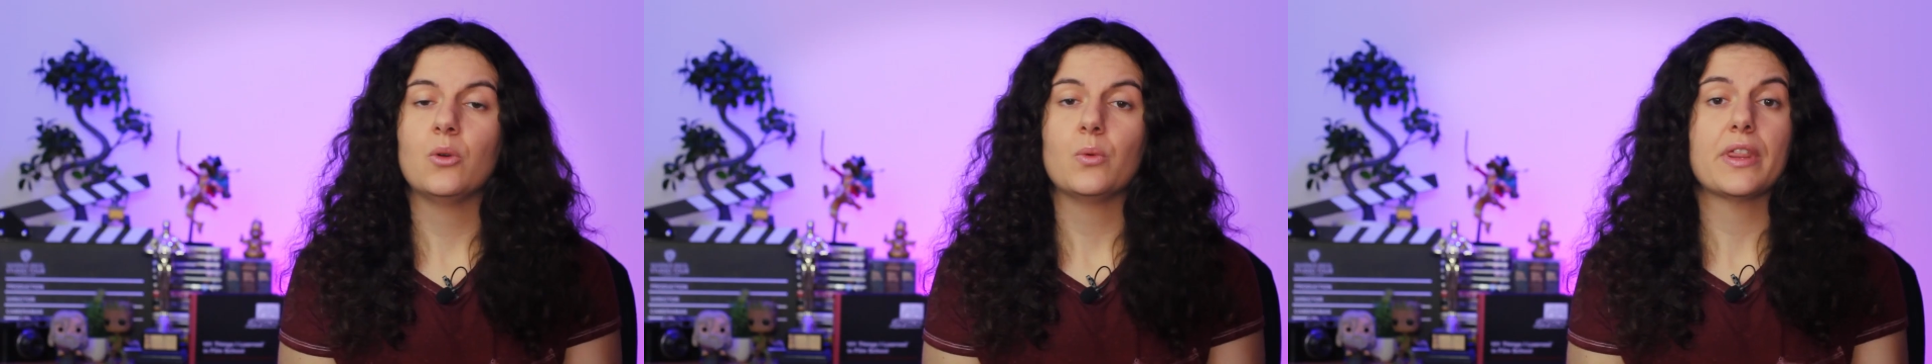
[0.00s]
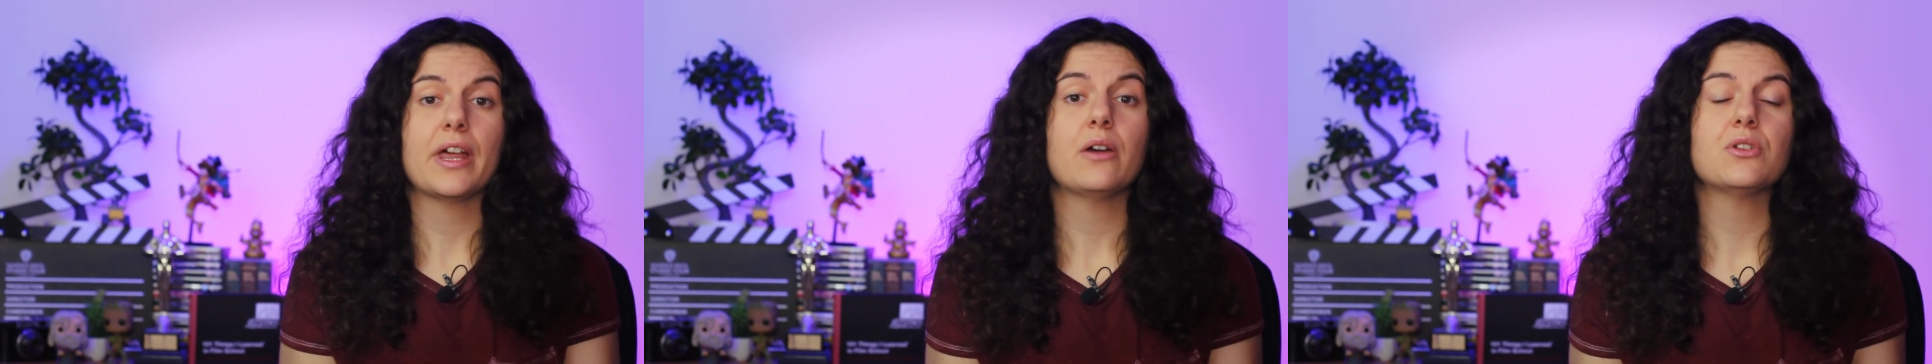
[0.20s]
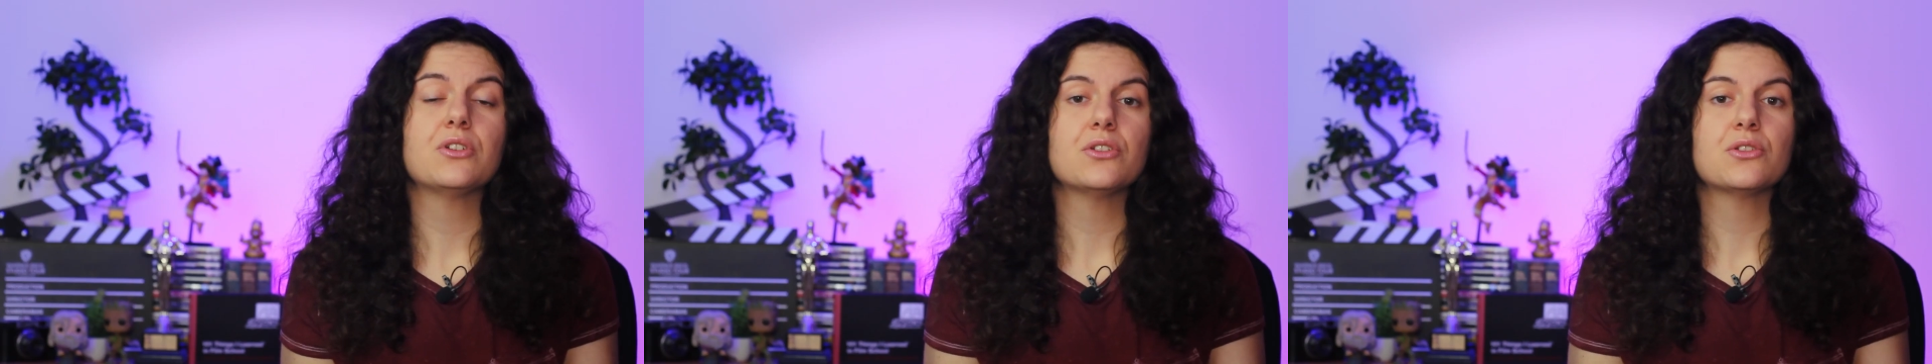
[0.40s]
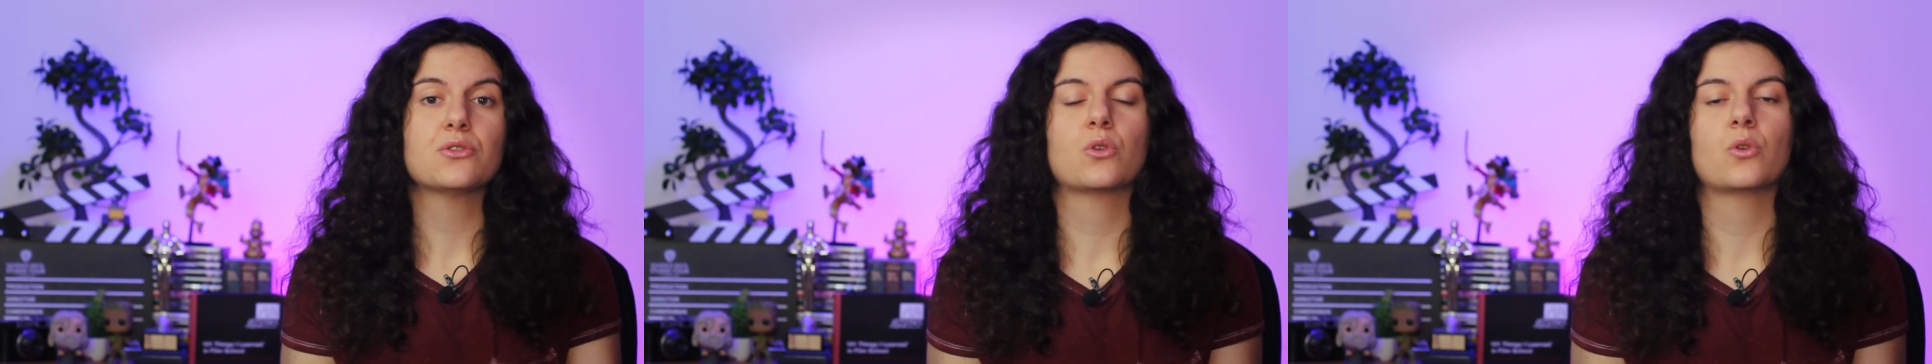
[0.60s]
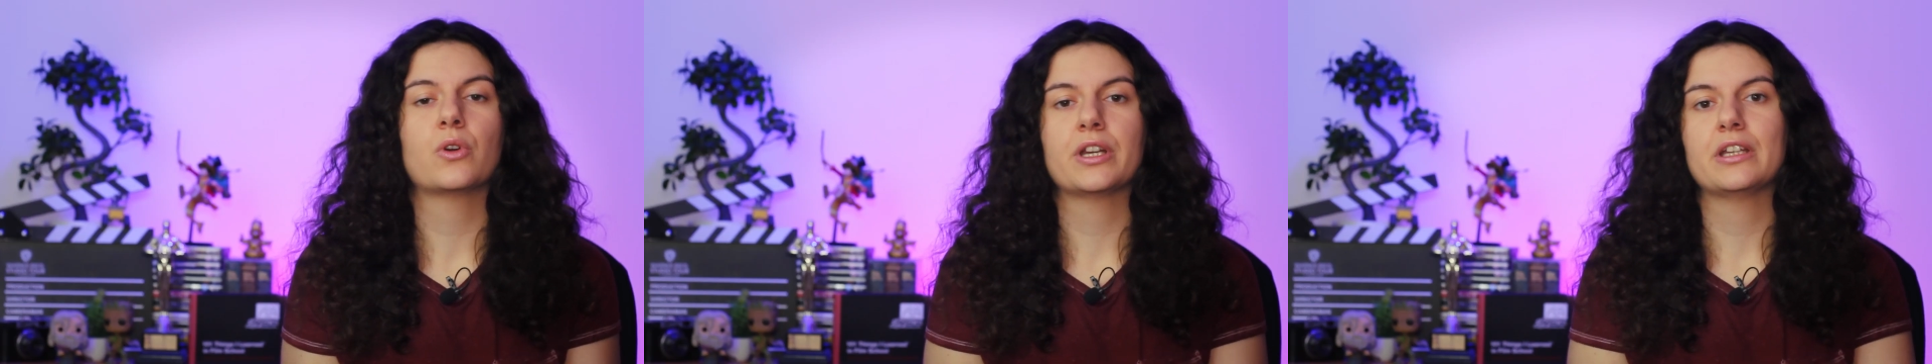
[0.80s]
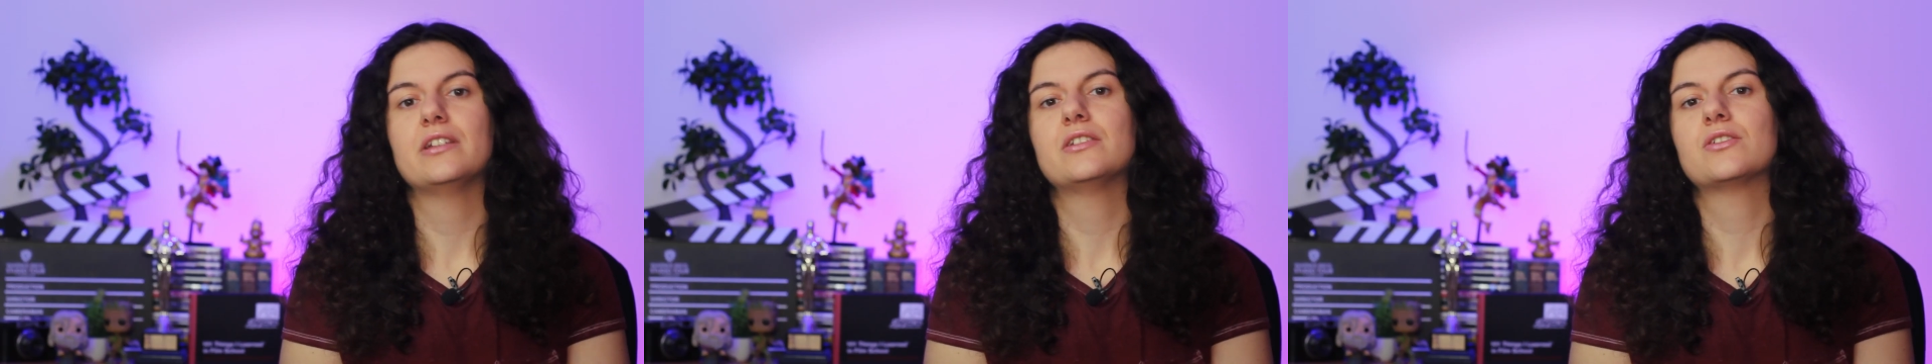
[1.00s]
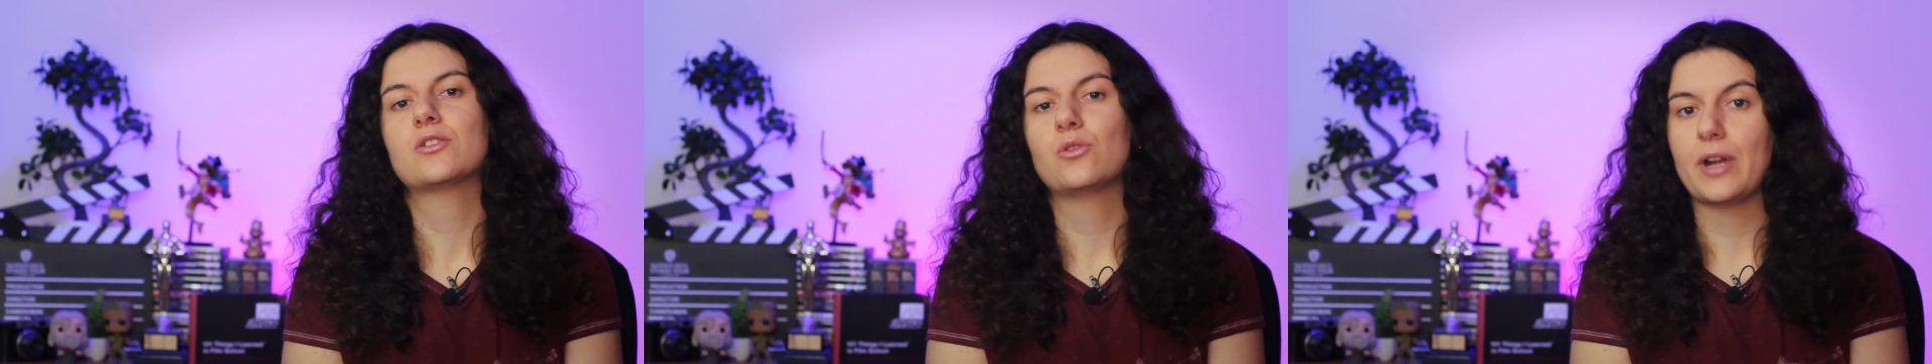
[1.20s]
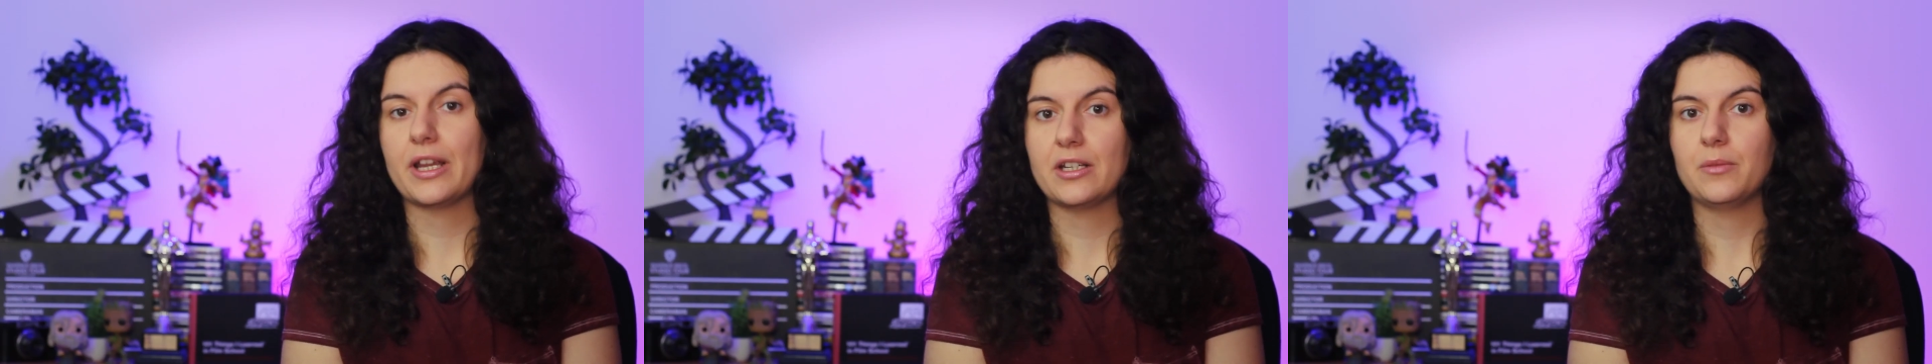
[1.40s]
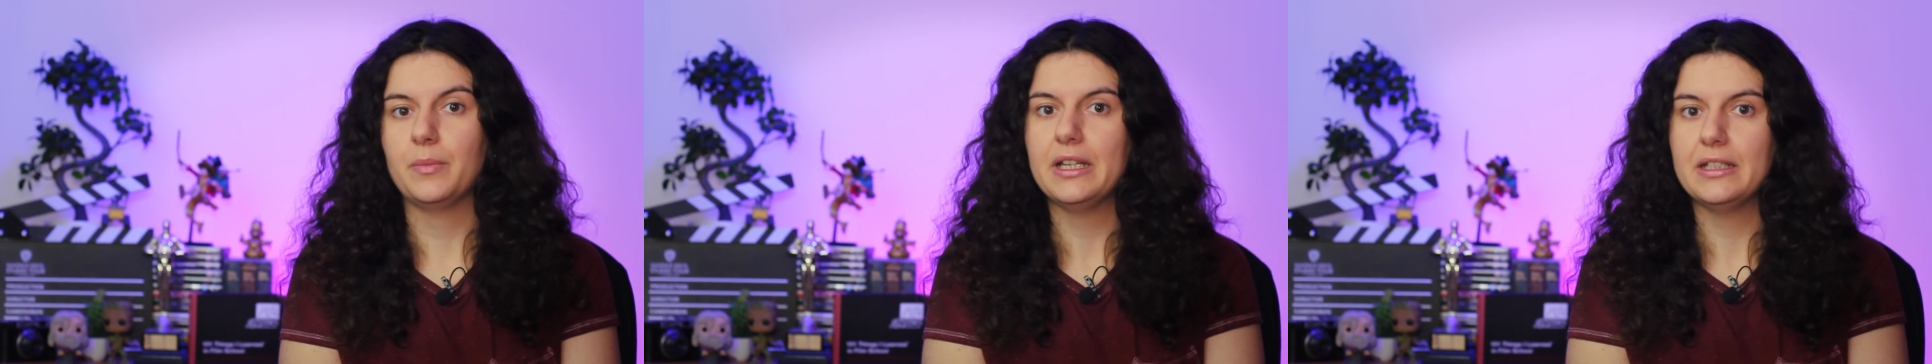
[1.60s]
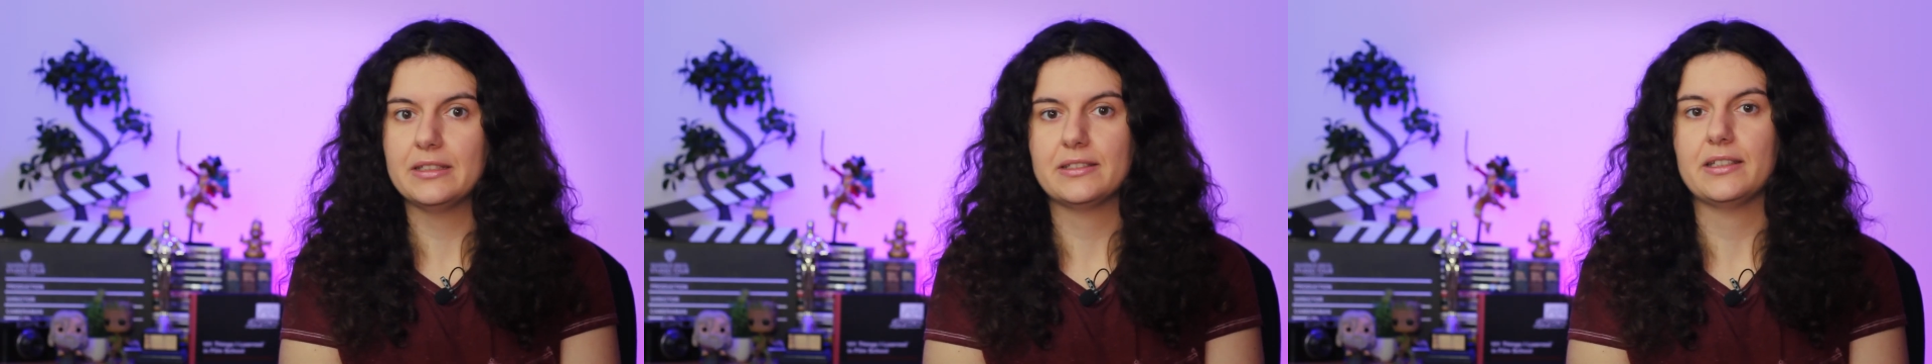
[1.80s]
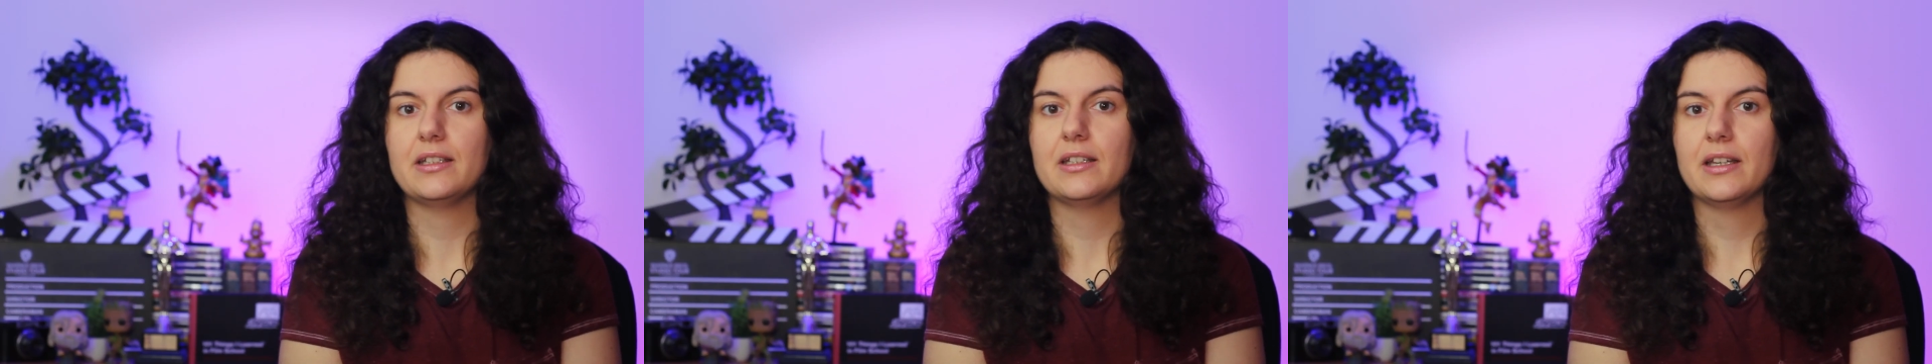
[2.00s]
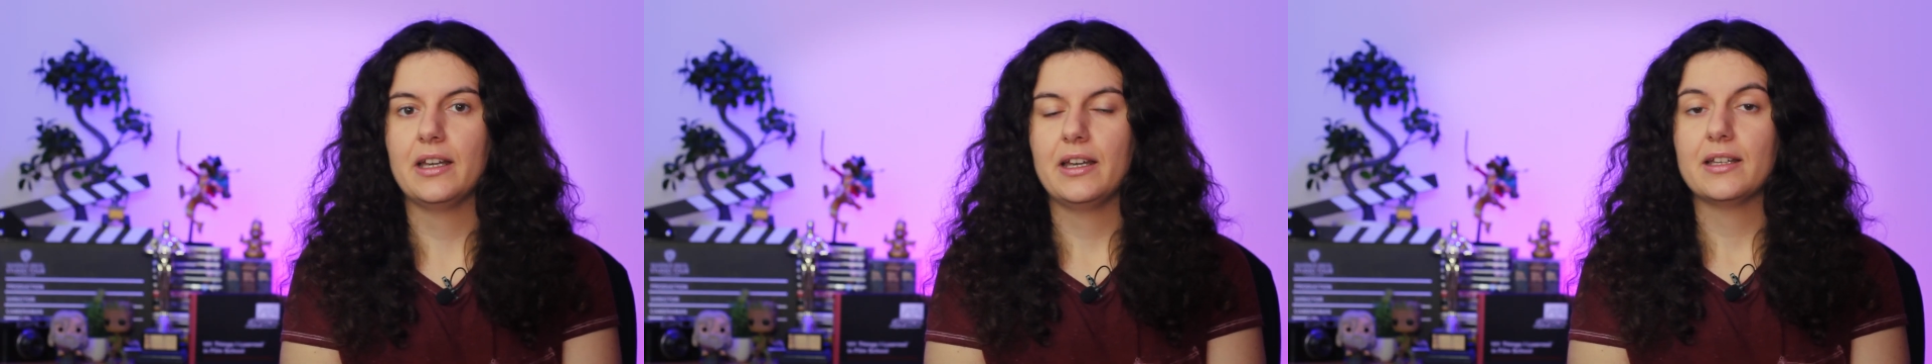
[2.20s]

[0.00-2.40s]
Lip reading: without destroying its credibility.